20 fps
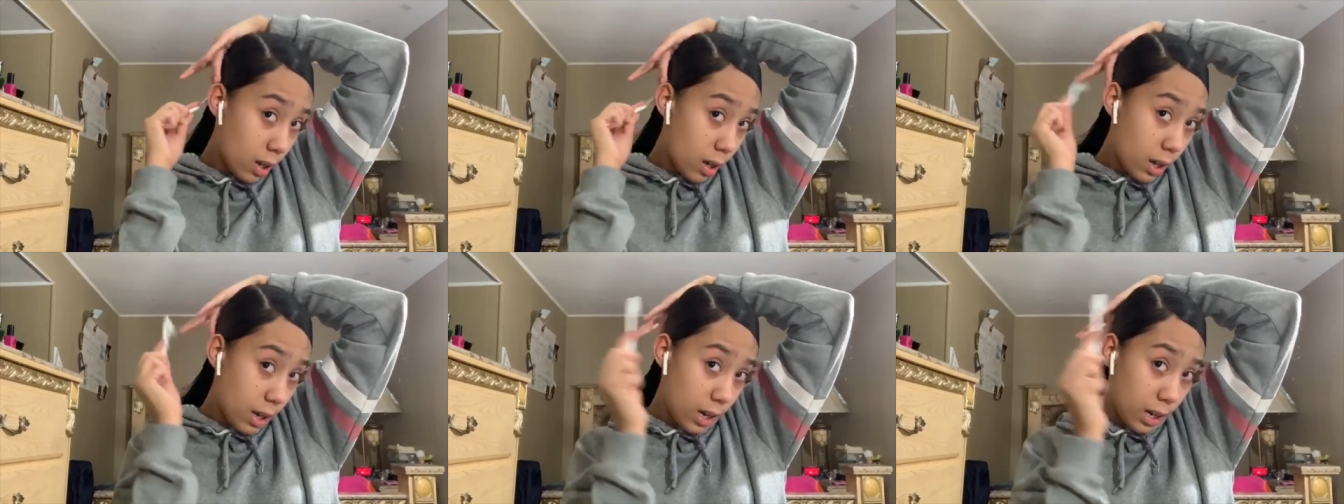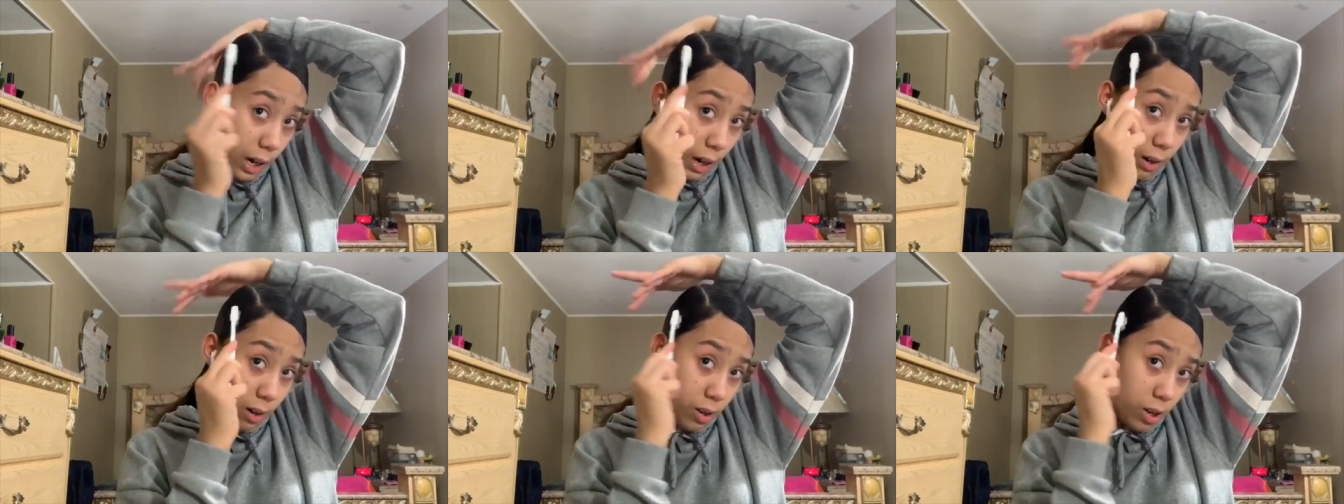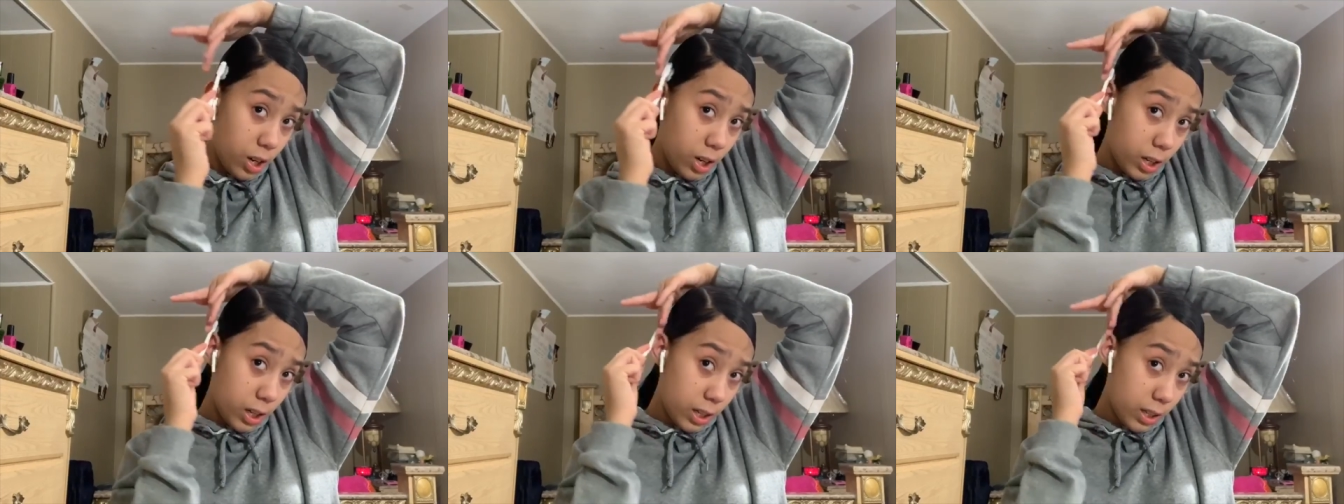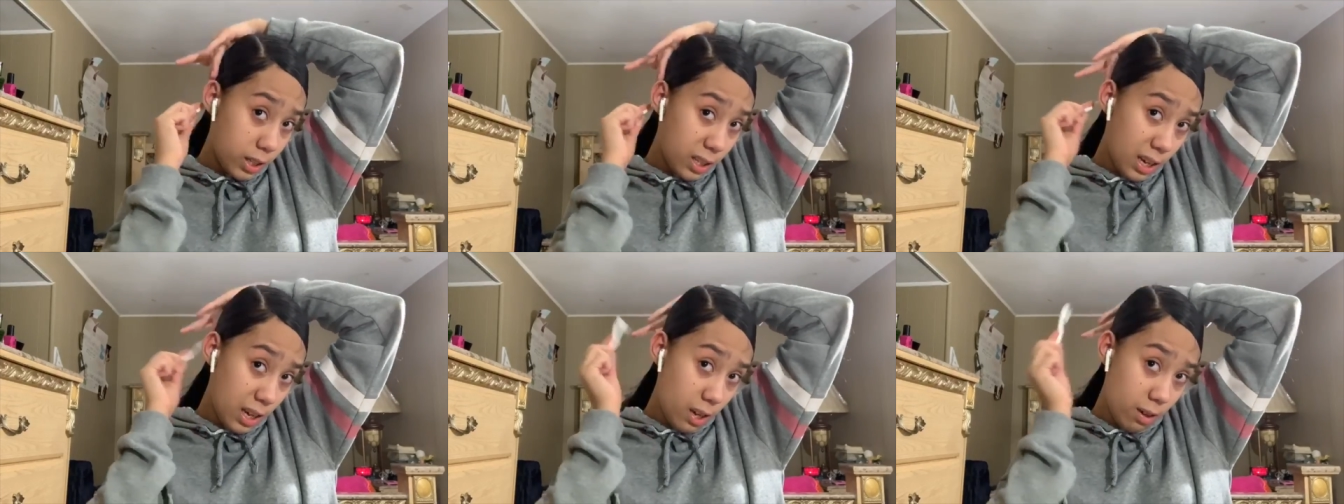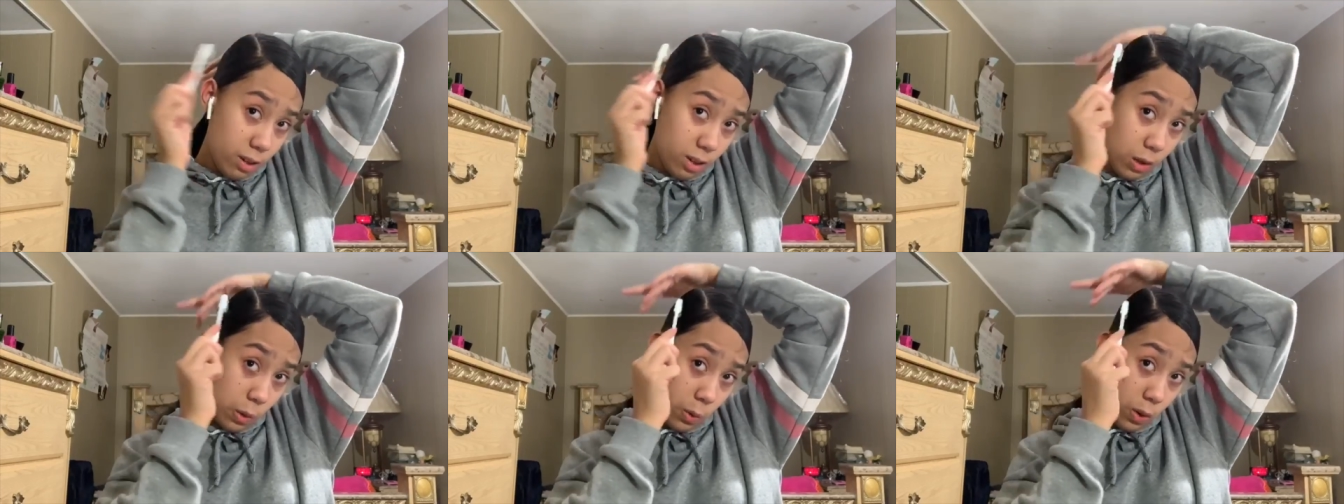And I know you're gonna say
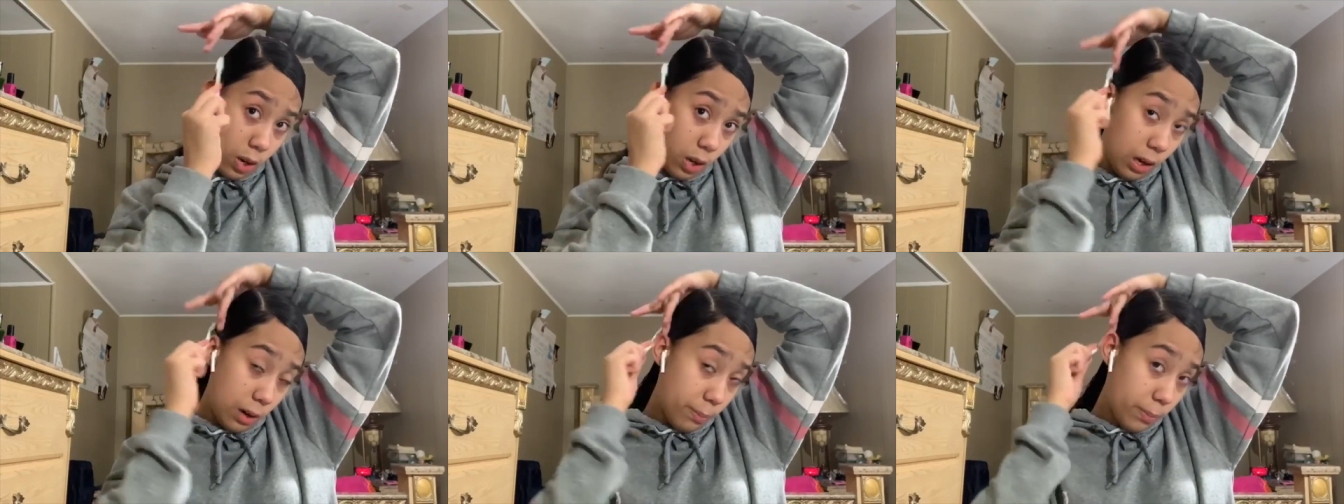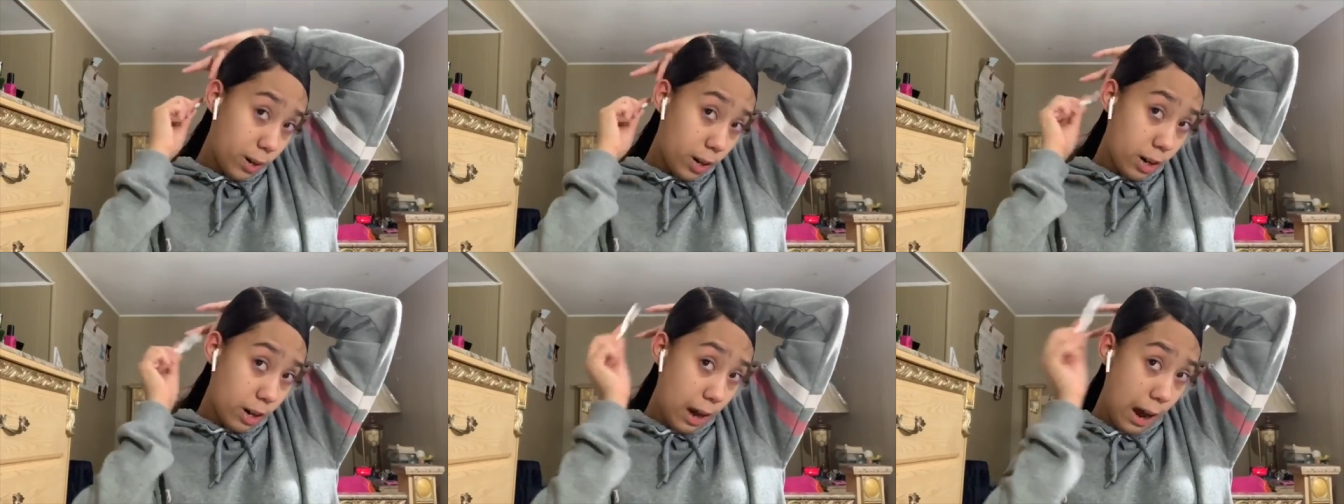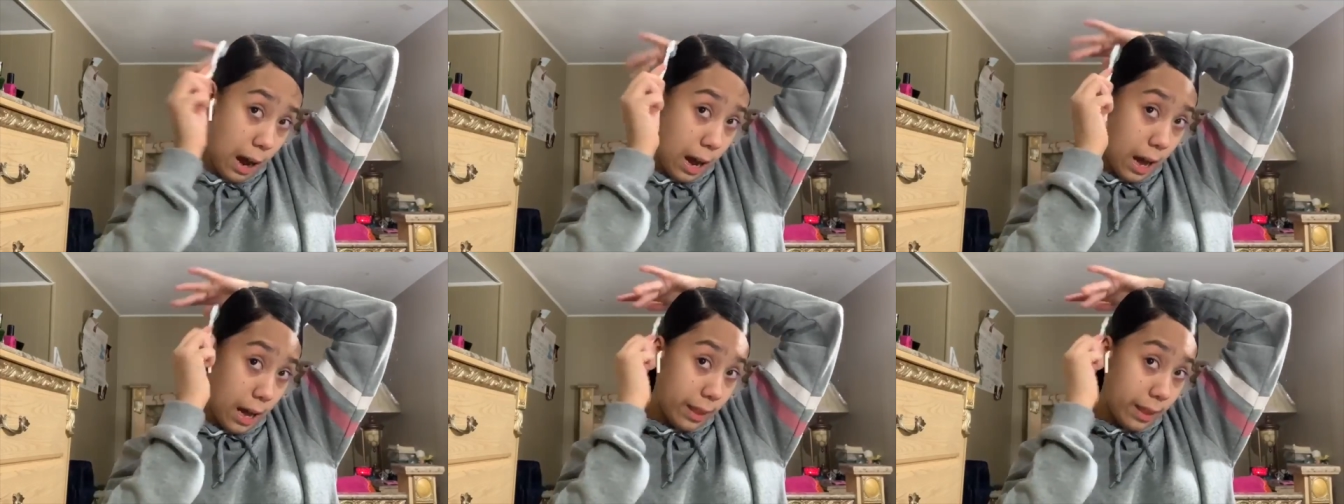it's ruining your part.